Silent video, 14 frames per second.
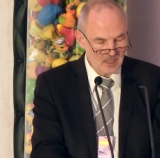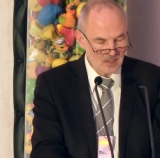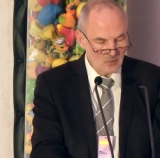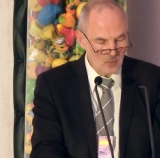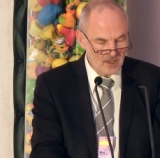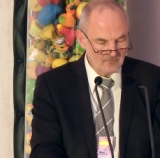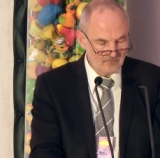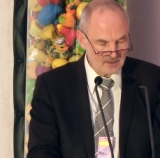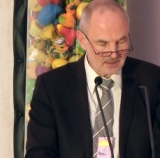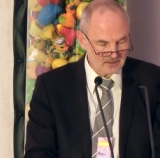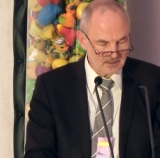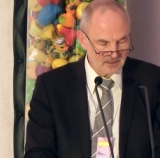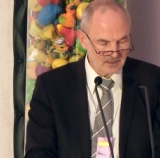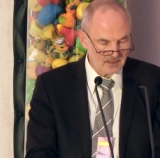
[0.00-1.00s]
when
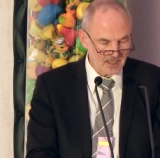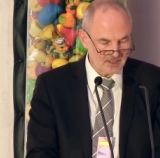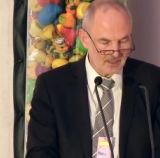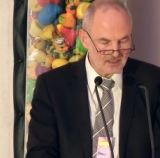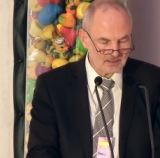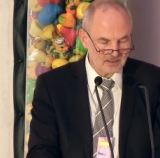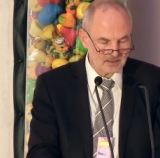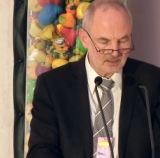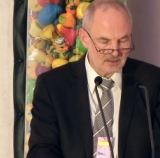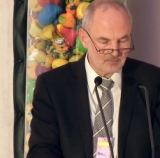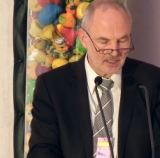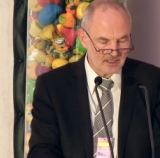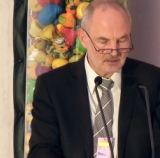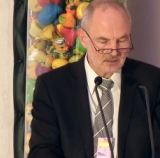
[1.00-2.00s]
visiting an
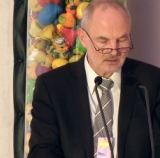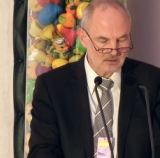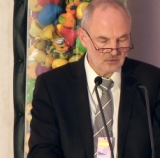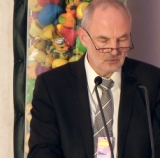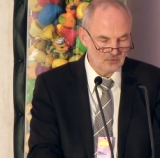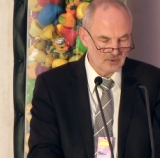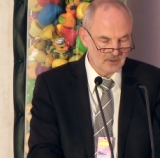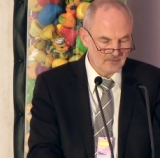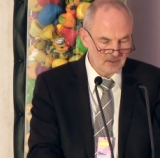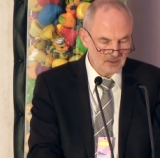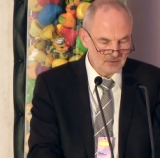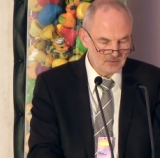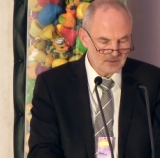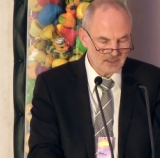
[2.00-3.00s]
ICT-based school
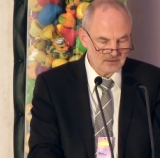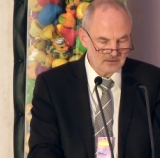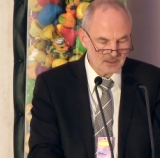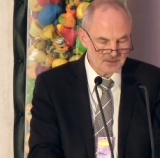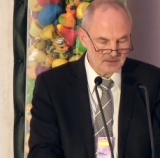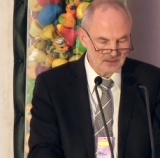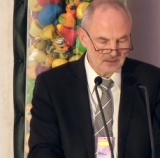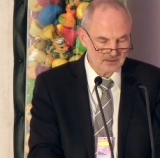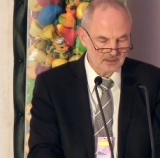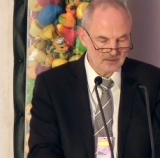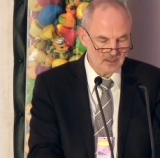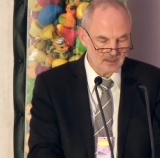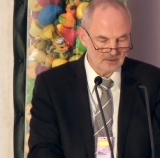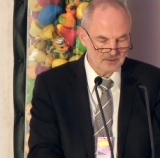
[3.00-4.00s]
using digital
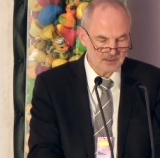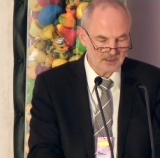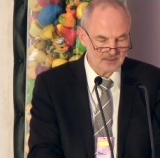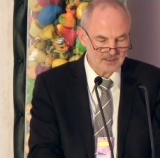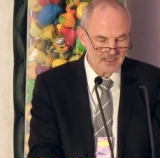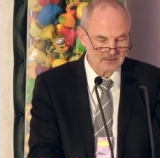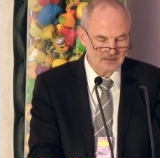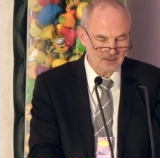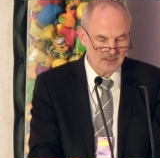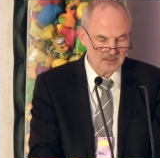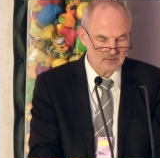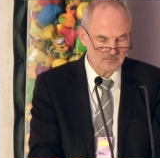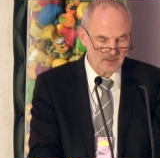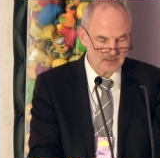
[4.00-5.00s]
technology and
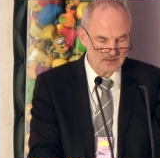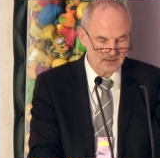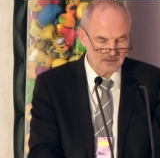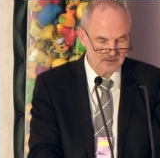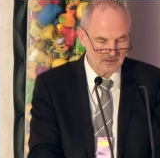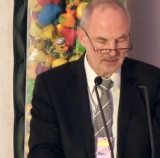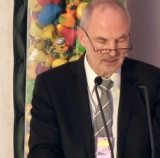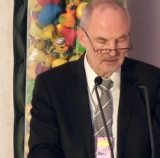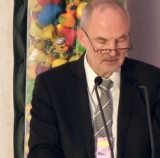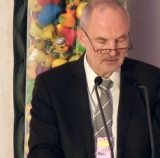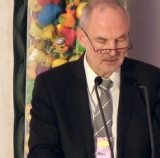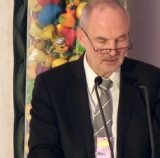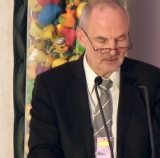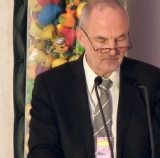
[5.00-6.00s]
satellite-based
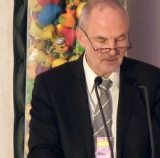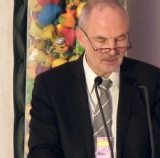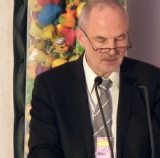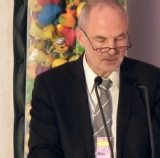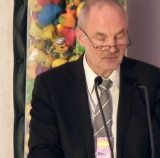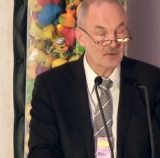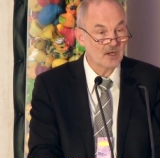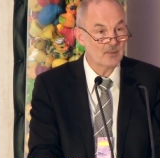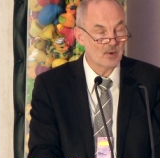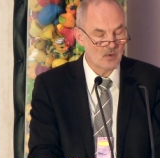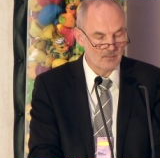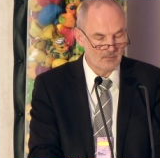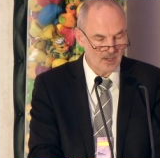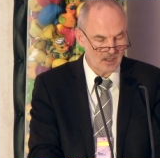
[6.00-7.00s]
internet in the village of La
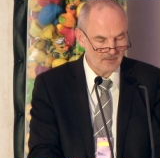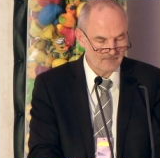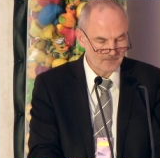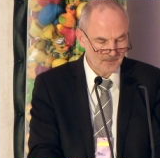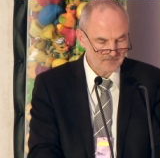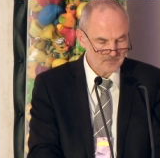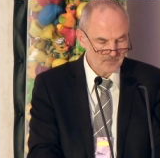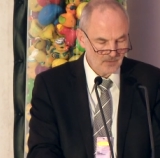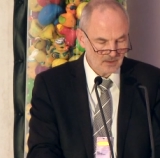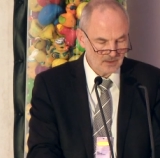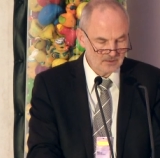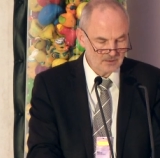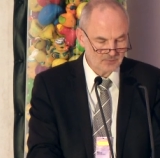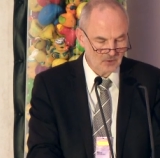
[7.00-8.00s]
Bomba
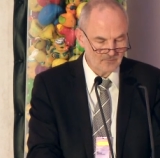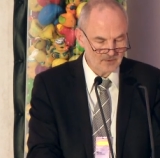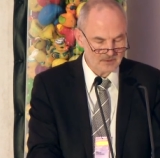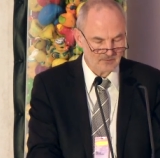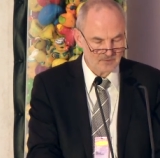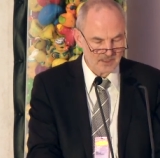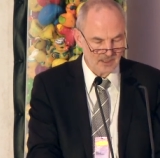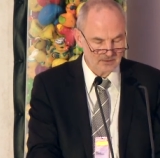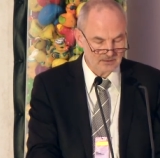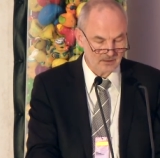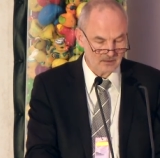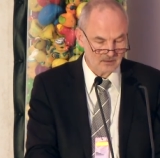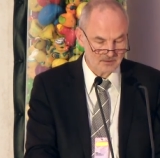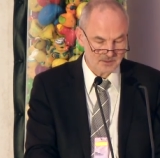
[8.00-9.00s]
in the province of
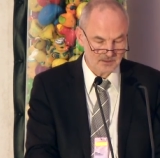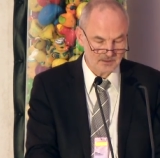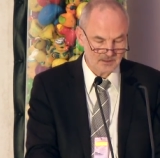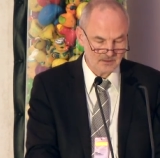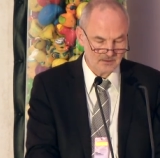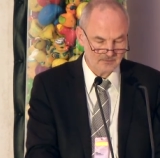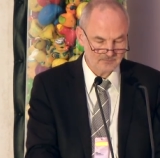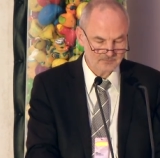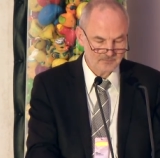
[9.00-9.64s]
Salta, Argentina.